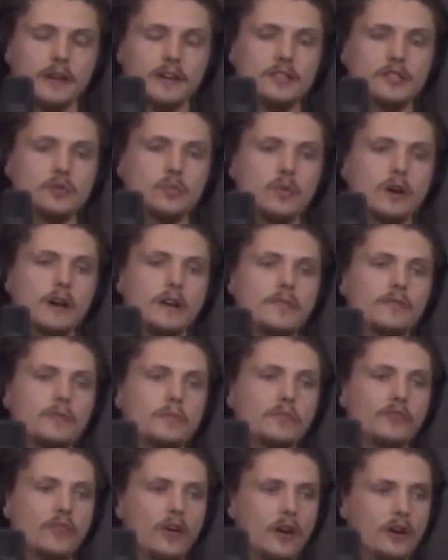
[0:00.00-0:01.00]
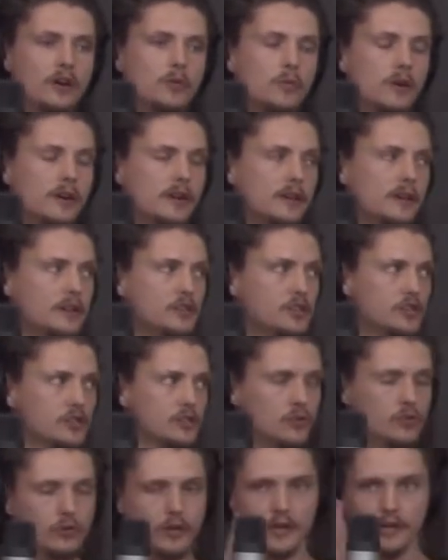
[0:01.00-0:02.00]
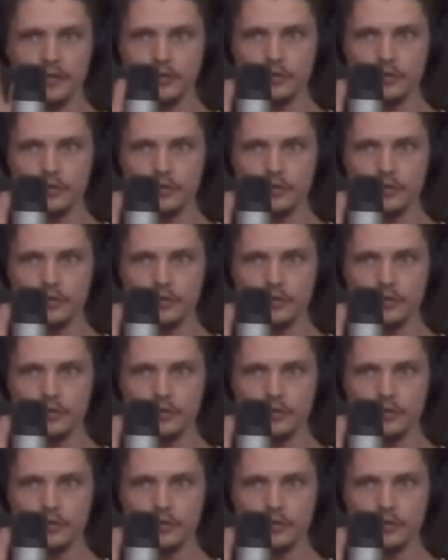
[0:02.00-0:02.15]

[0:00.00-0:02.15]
Hence why from far away it just looked